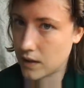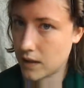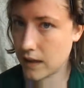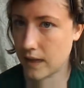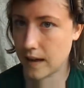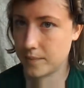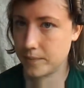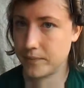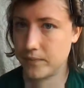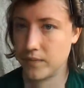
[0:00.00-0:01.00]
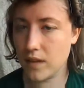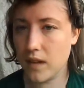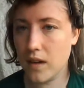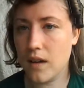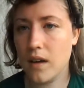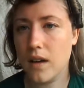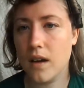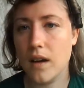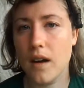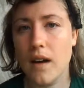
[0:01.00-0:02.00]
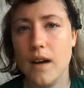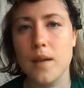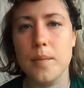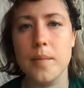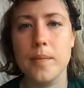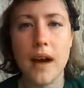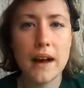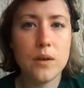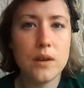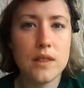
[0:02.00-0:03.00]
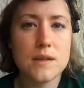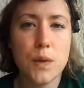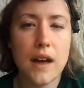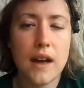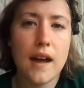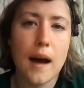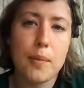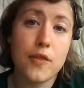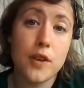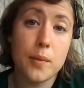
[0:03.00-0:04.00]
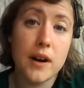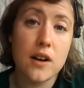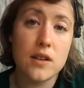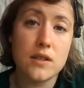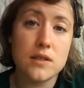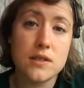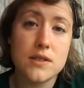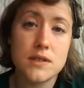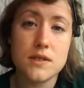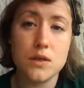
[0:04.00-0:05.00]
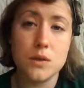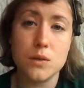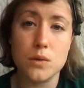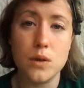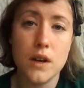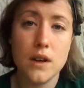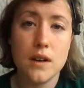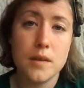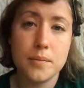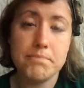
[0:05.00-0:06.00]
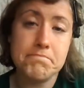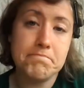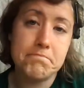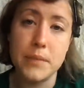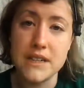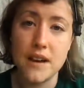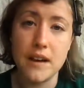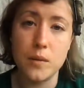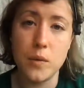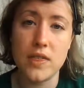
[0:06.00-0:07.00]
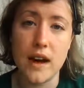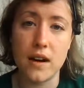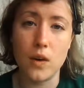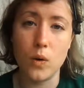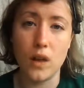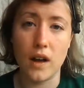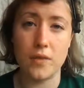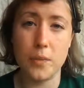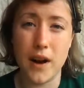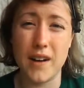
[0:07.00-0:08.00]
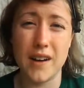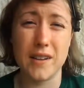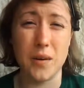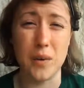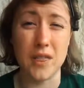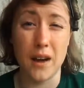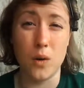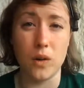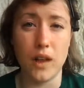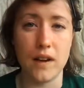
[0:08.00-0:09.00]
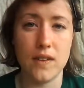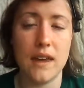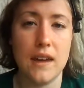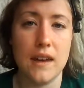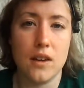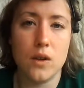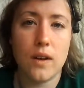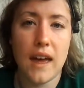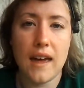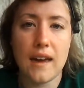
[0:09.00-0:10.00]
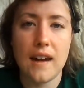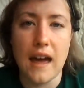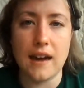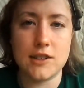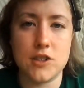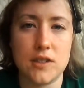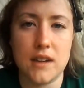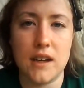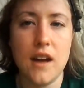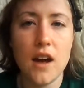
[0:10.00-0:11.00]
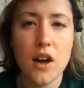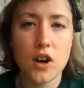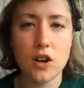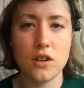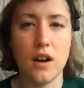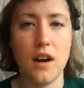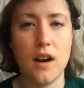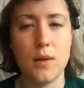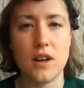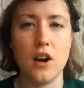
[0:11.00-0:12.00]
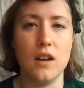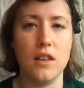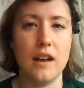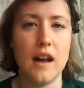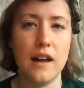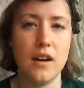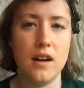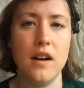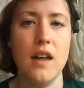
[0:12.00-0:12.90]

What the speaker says: Like that. I do it this way. I prefer my curls to be done without a whole lot of product and without a whole lot of heat. You can actually curl your hair with a curling iron,